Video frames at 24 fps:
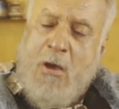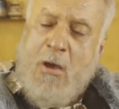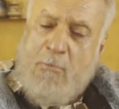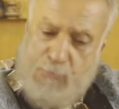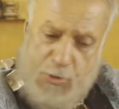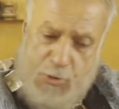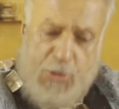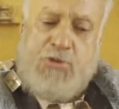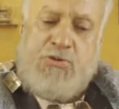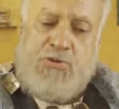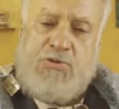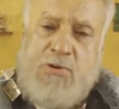
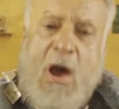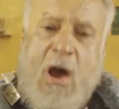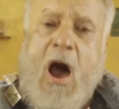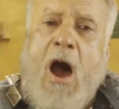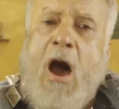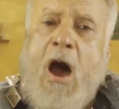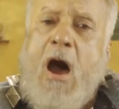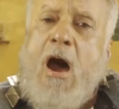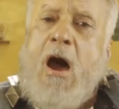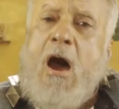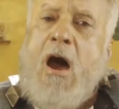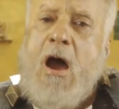be
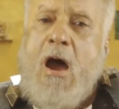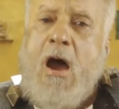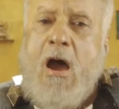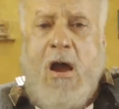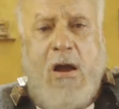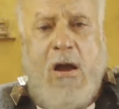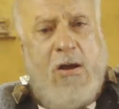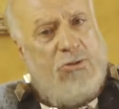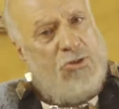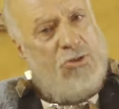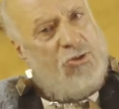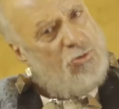
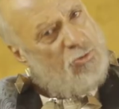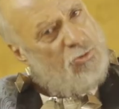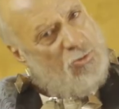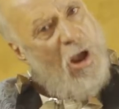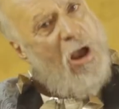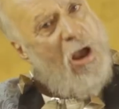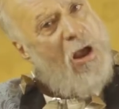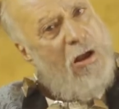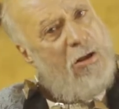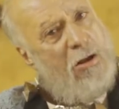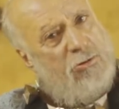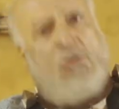nice to
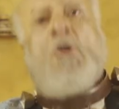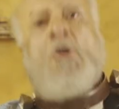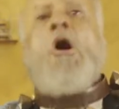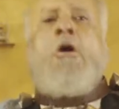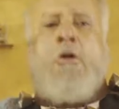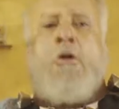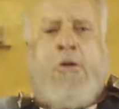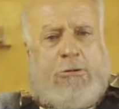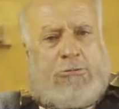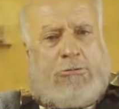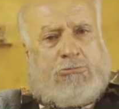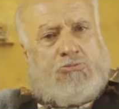us
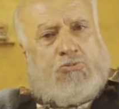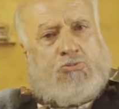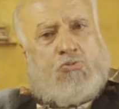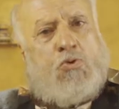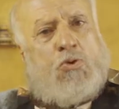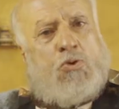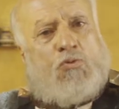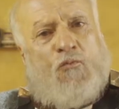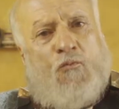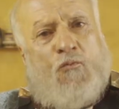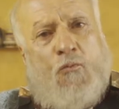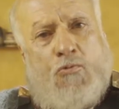and
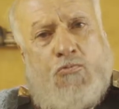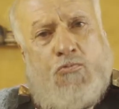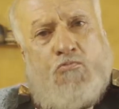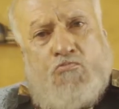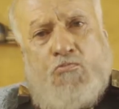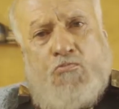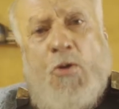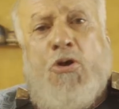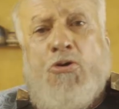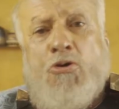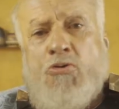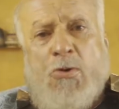vote for
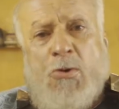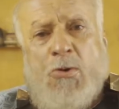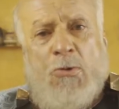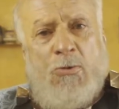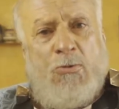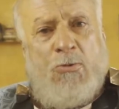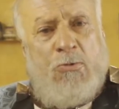me.